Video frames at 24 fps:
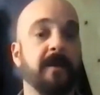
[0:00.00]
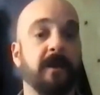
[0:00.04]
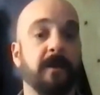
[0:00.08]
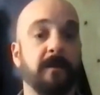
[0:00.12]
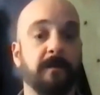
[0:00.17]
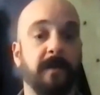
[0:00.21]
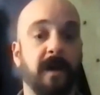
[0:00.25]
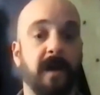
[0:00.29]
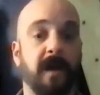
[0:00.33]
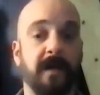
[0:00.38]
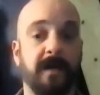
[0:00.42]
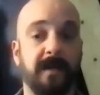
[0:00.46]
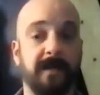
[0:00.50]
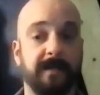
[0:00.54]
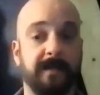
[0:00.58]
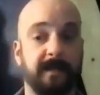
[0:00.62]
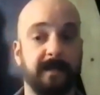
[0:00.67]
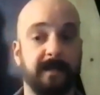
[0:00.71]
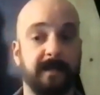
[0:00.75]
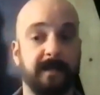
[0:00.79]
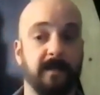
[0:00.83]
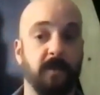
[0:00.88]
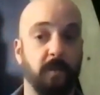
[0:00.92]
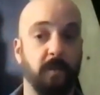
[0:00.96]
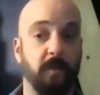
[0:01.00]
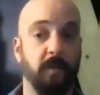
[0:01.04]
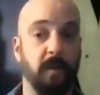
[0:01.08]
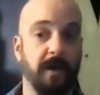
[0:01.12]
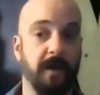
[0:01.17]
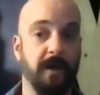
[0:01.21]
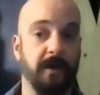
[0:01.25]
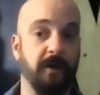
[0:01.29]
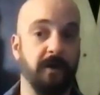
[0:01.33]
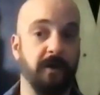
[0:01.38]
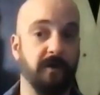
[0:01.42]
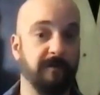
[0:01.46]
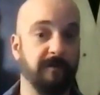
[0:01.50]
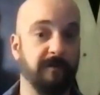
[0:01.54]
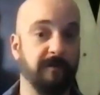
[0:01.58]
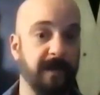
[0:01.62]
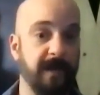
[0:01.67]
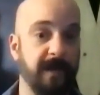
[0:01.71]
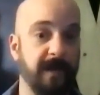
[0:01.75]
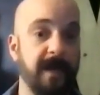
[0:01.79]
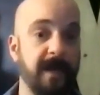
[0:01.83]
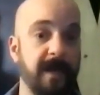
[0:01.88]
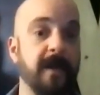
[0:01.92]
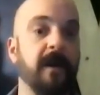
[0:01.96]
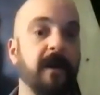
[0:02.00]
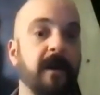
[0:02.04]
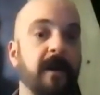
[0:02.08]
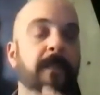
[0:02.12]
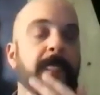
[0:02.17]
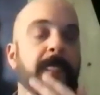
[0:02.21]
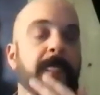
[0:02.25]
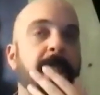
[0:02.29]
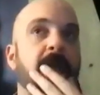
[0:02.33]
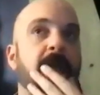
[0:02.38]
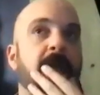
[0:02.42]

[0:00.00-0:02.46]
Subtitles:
her body's in the water over here.